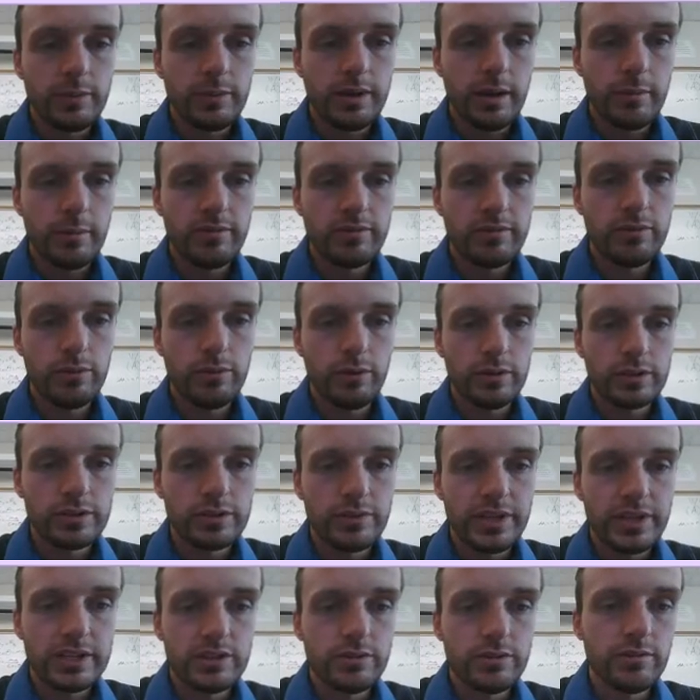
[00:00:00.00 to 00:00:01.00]
about before.
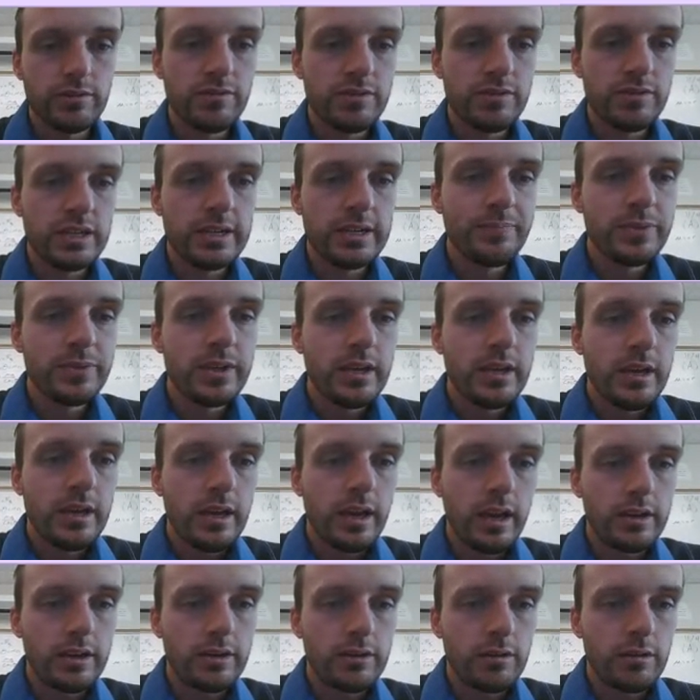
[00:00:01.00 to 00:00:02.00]
That's your V.
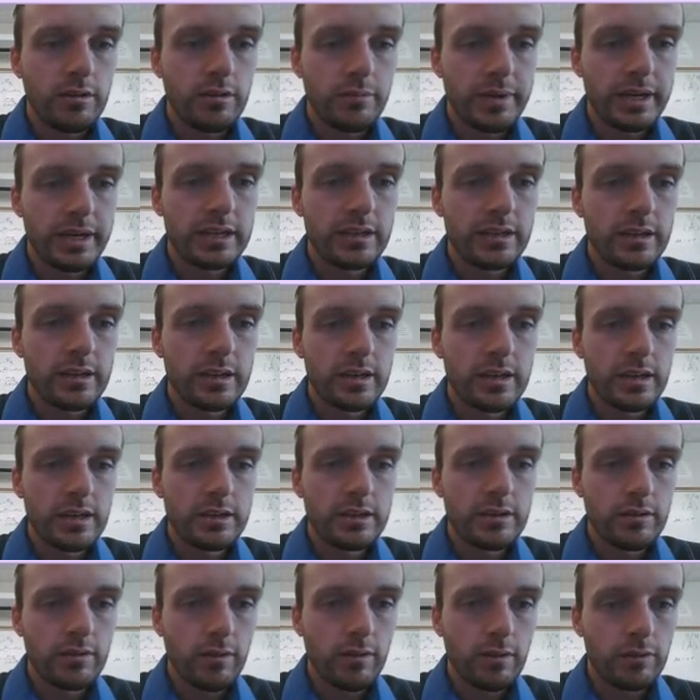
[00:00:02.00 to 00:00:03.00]
Your omega, again,
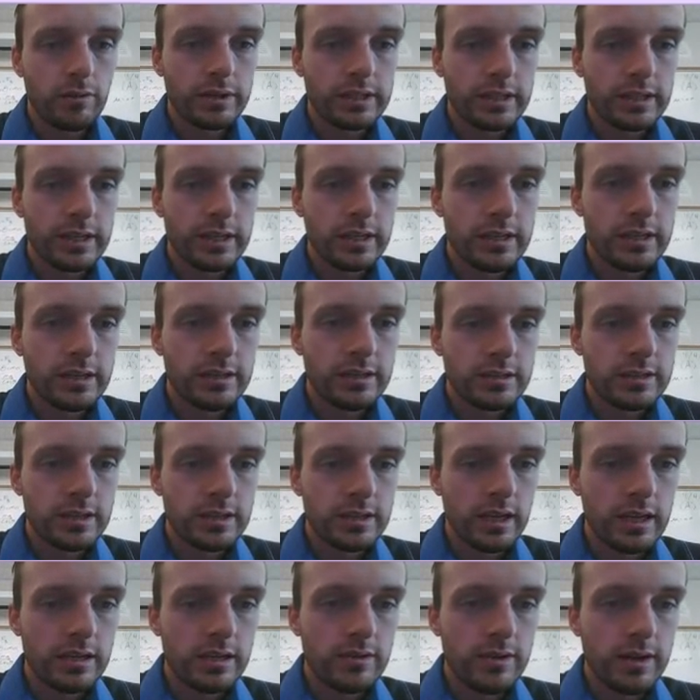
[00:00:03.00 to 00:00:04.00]
you're rolling like this.
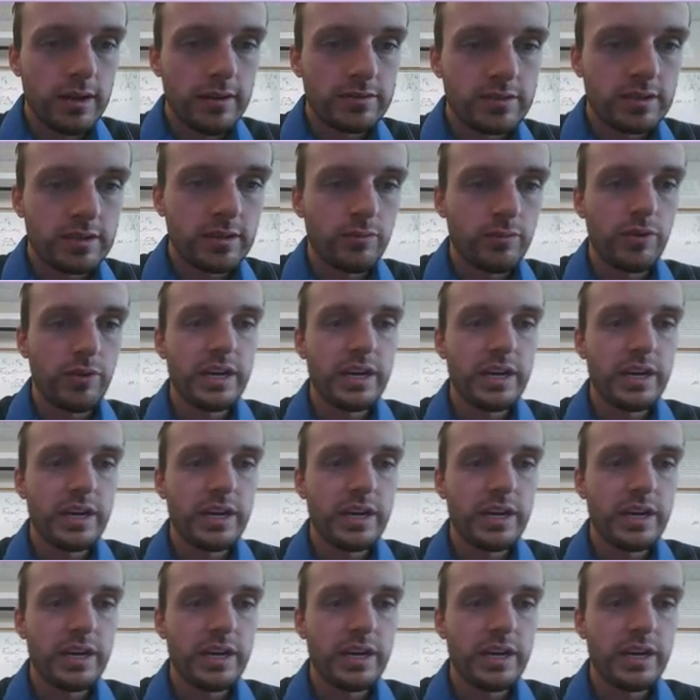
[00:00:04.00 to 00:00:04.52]
You have some